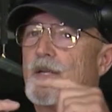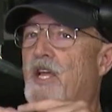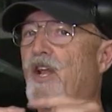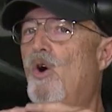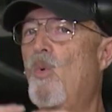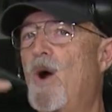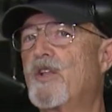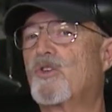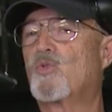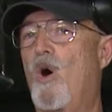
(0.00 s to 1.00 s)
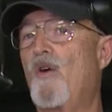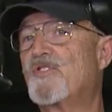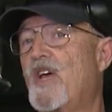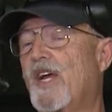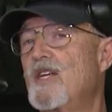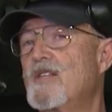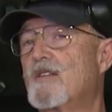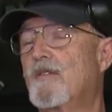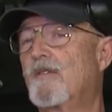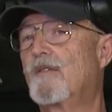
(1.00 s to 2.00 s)
1001 to 12
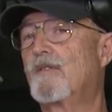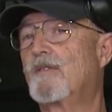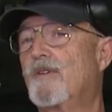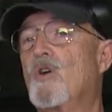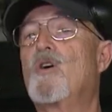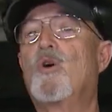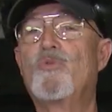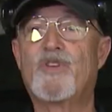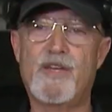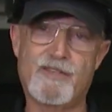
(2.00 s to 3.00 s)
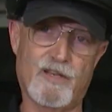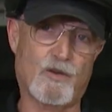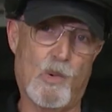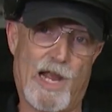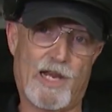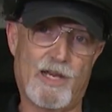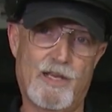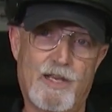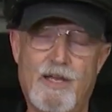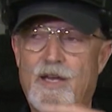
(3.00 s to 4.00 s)
seconds, you're Jose Suckwack.
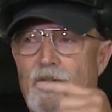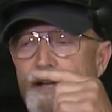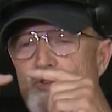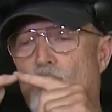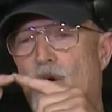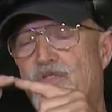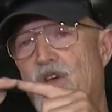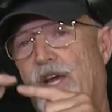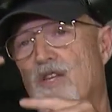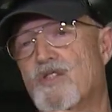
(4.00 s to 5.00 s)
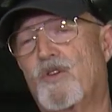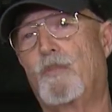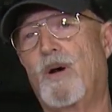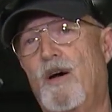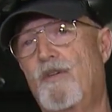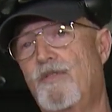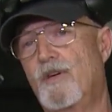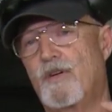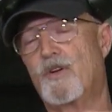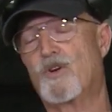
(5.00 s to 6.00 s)
12 seconds and above,
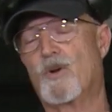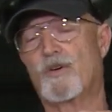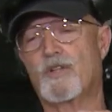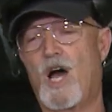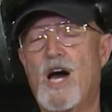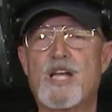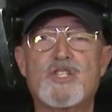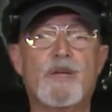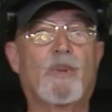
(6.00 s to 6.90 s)
you're Haji